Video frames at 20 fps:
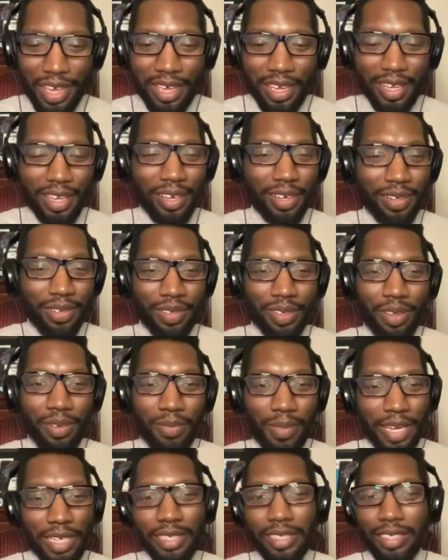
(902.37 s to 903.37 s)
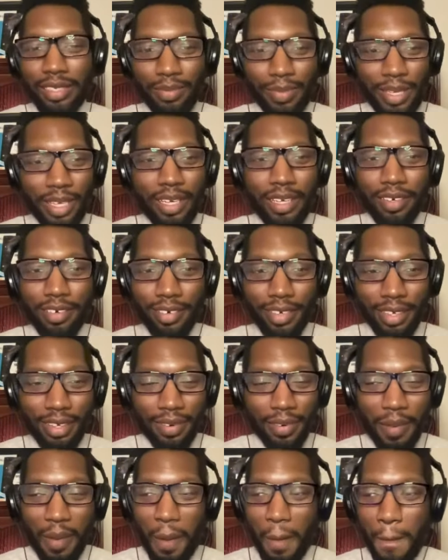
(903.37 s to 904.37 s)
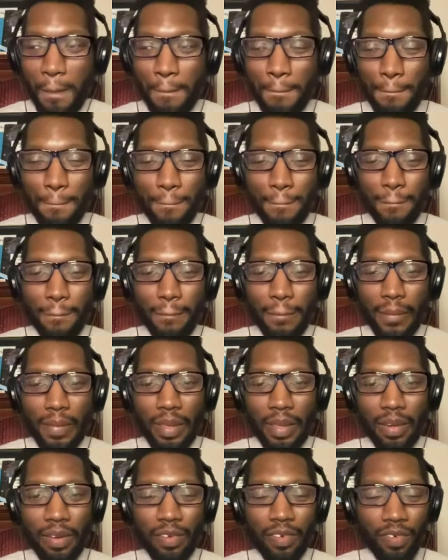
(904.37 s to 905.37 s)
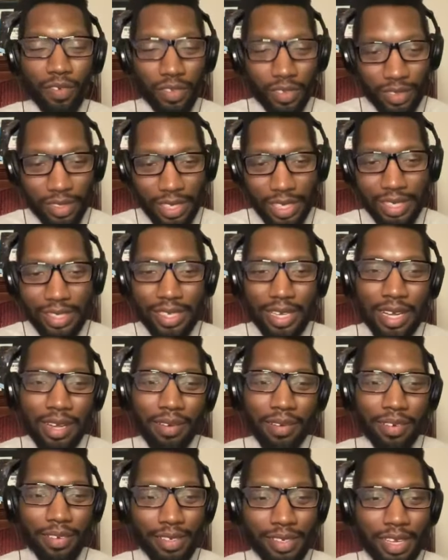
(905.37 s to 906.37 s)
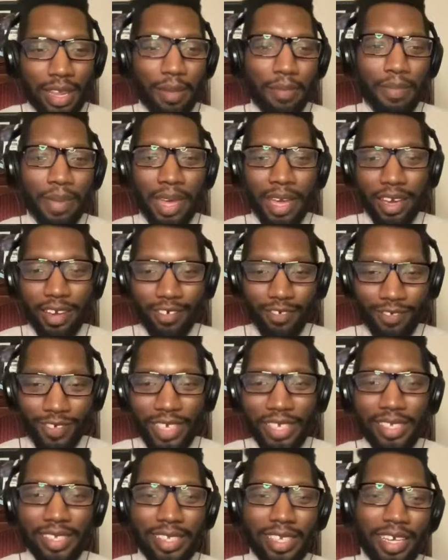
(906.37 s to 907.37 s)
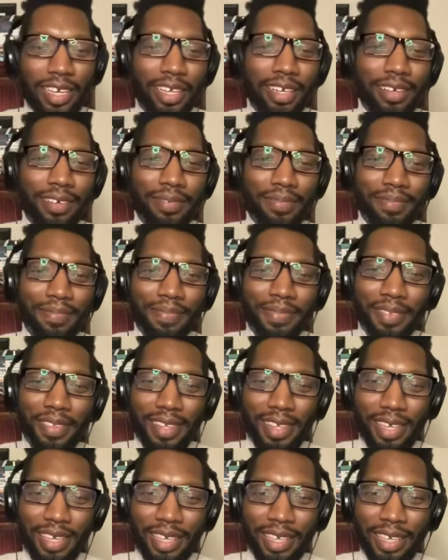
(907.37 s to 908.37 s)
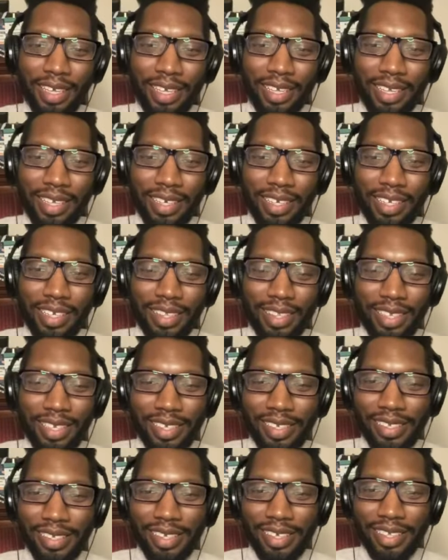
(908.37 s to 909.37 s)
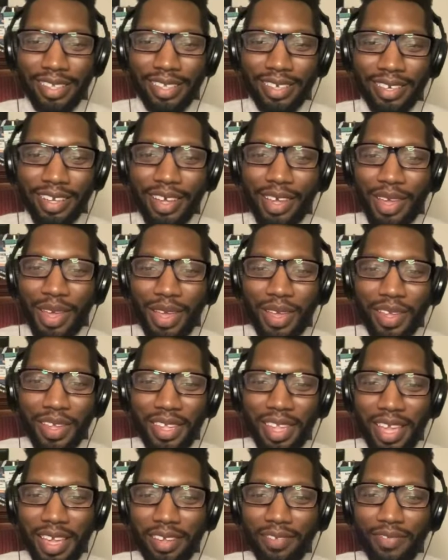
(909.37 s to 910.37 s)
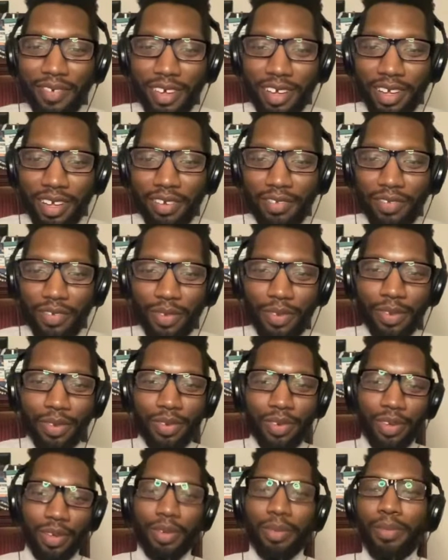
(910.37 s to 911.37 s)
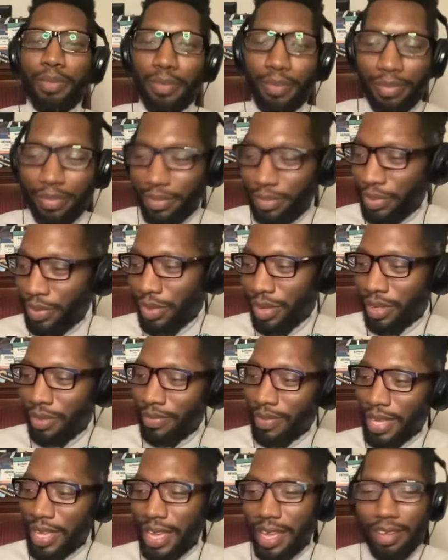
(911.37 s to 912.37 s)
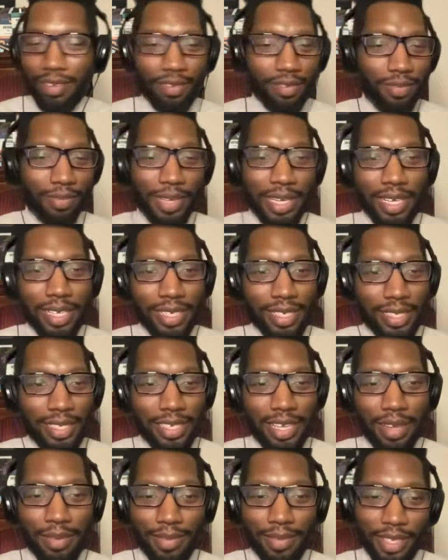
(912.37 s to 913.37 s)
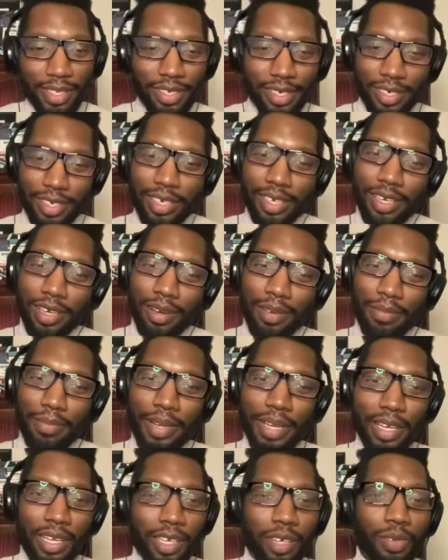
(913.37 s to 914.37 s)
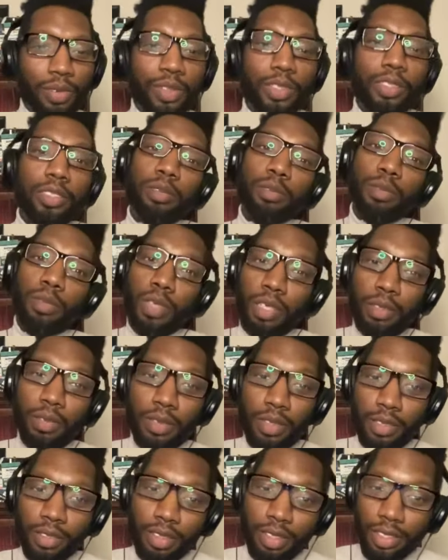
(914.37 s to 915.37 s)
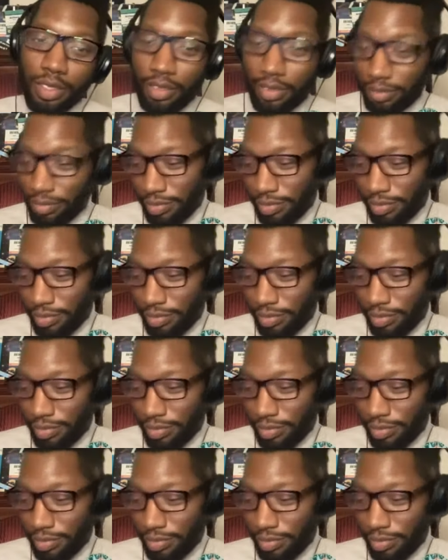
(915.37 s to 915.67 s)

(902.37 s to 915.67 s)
You know, you might just be hungry. You know, take time to step back, reset, and get things together. Thank you for calling, for pointing me out with my sandwich, but it was well worth it.